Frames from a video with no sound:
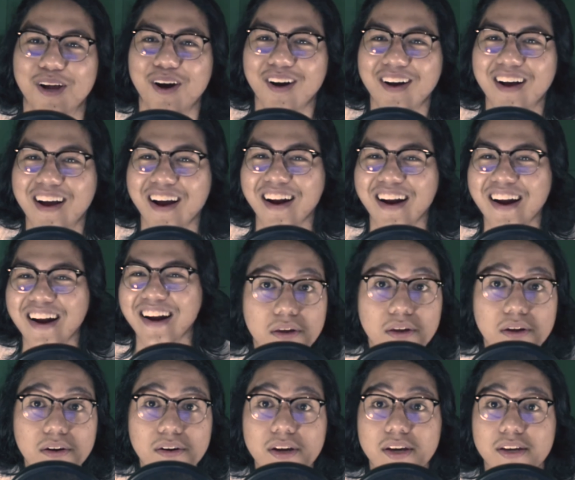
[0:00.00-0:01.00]
longer.
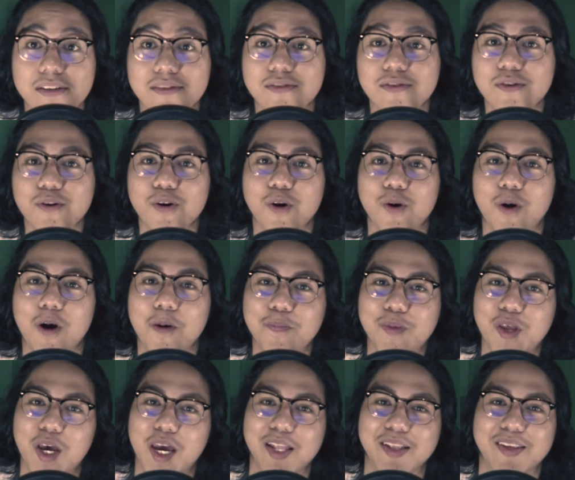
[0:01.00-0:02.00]
Alright, so
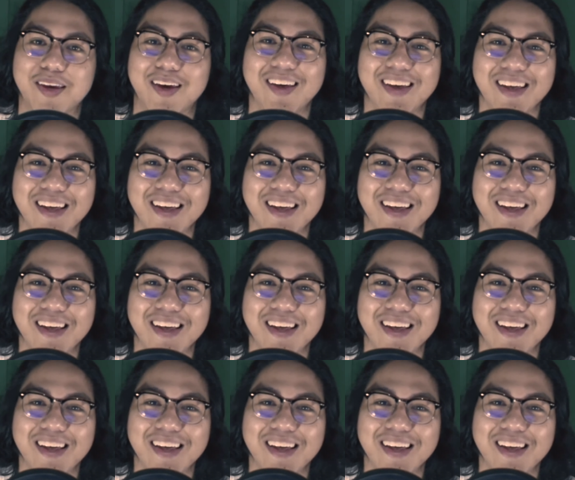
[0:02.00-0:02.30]
update.